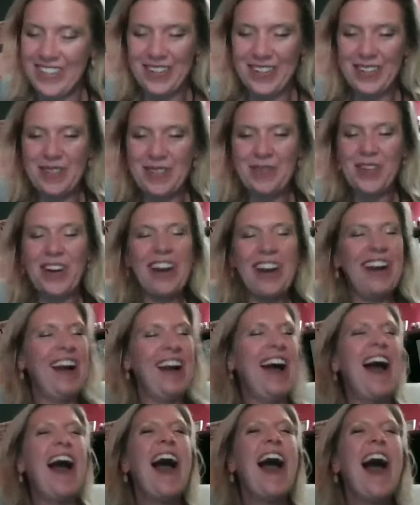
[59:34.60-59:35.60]
There's some.
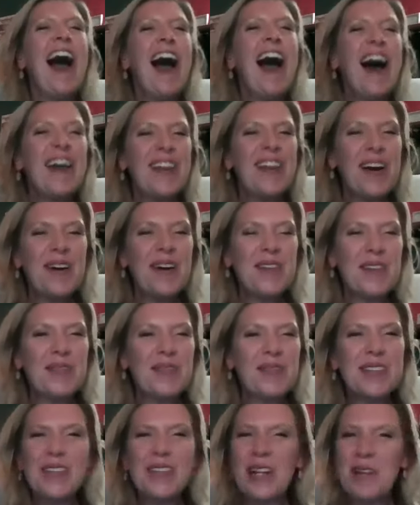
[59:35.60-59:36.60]
Um, I'm
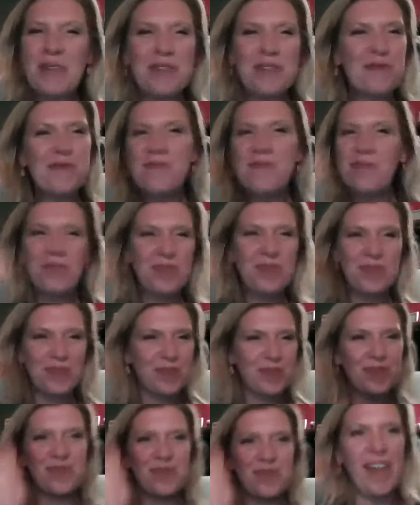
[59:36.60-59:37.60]
just gonna be,
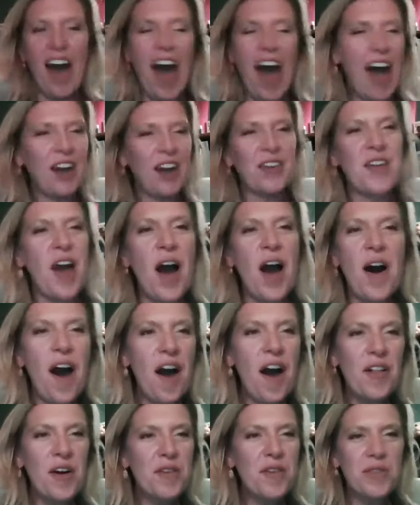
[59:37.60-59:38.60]
I don't know,
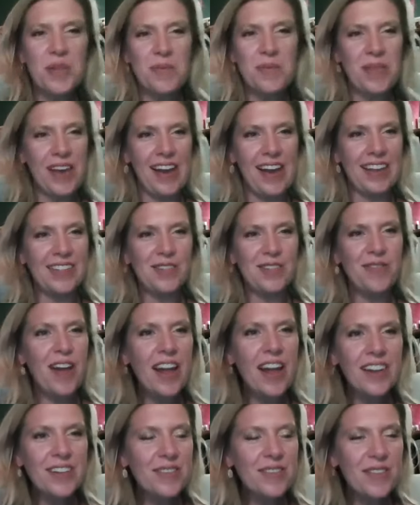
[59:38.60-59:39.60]
all over the place,
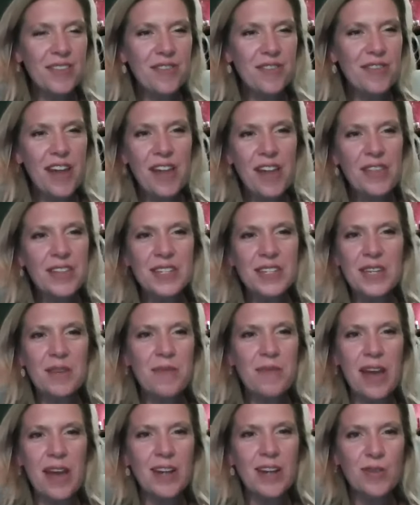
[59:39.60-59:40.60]
flooding, flooding the team
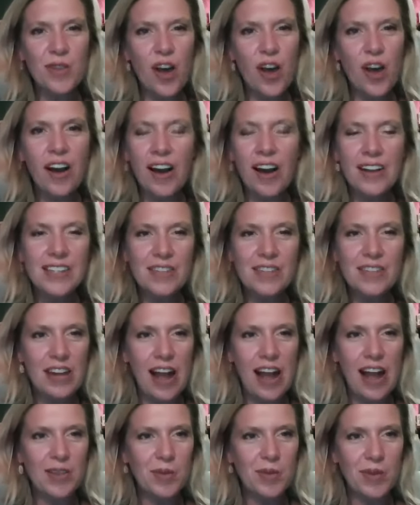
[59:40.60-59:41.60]
page with all kinds of
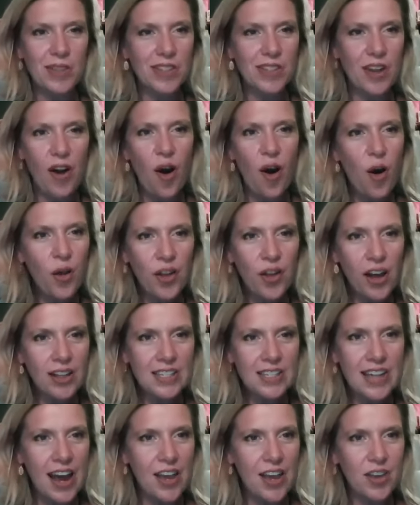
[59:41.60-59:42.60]
announcements. So hold on
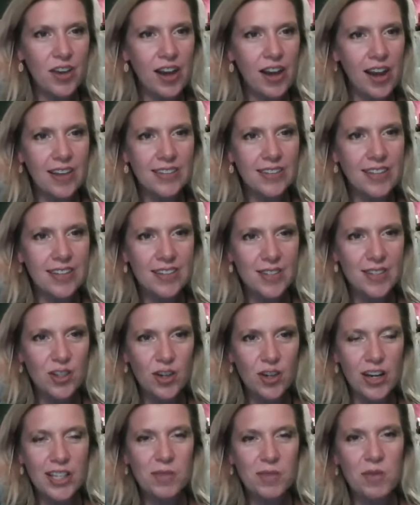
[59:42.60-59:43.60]
tight, you guys, because this
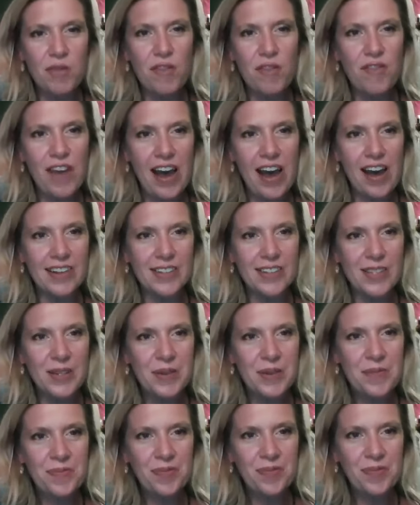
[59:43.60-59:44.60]
train's moving fast.
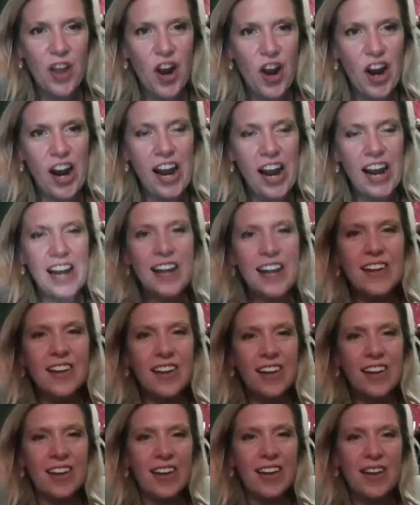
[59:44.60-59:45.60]
All right,
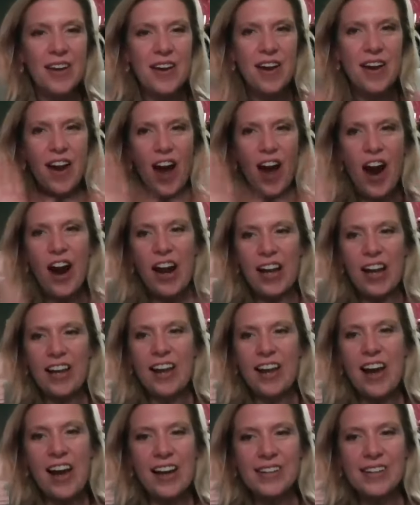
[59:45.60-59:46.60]
all right,
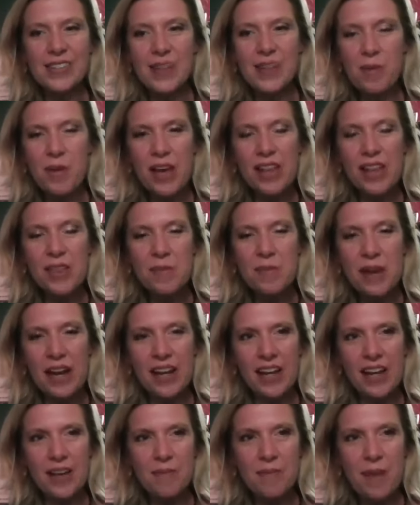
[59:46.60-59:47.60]
guys. I'm gonna end the
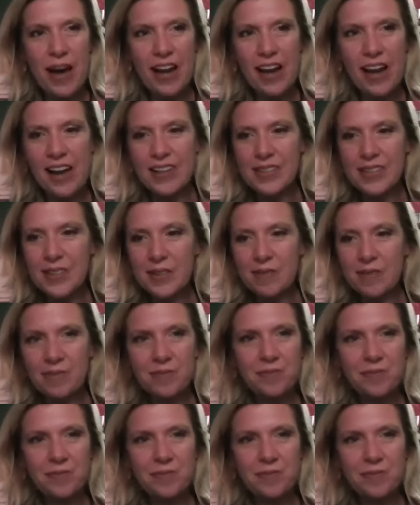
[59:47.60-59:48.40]
meeting. Bye, guys.